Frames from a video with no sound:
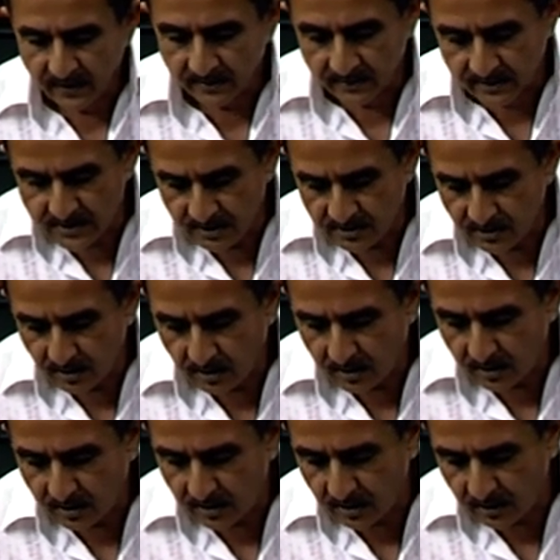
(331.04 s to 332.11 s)
This is
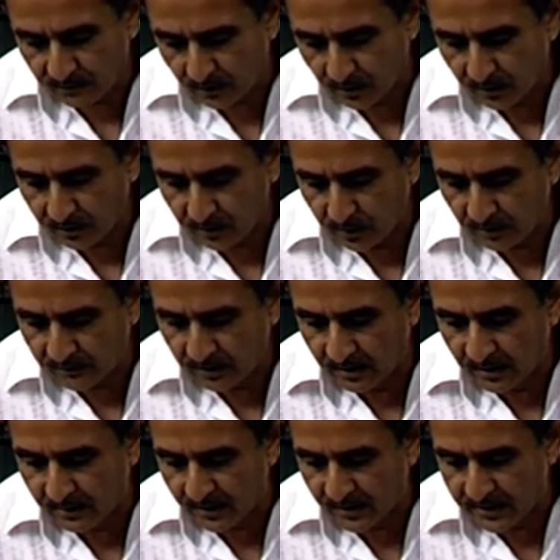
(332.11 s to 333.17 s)
a follow-through of
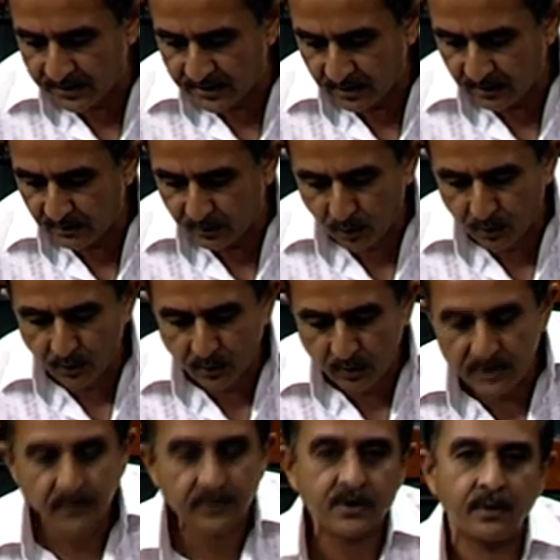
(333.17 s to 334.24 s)
the liberalization of drone
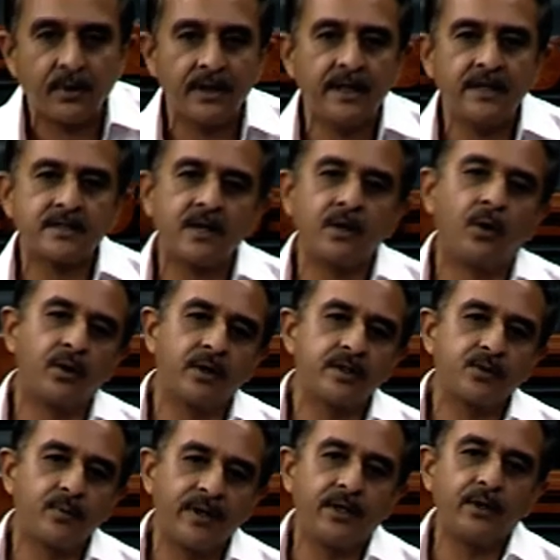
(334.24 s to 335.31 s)
rules, which were released in
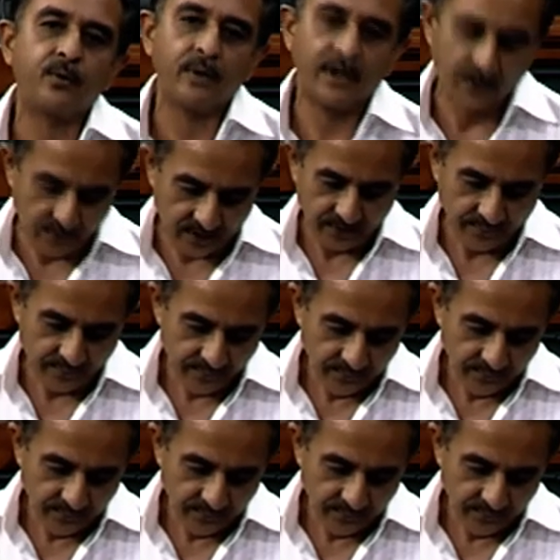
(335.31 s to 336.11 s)
August twenty twenty-one.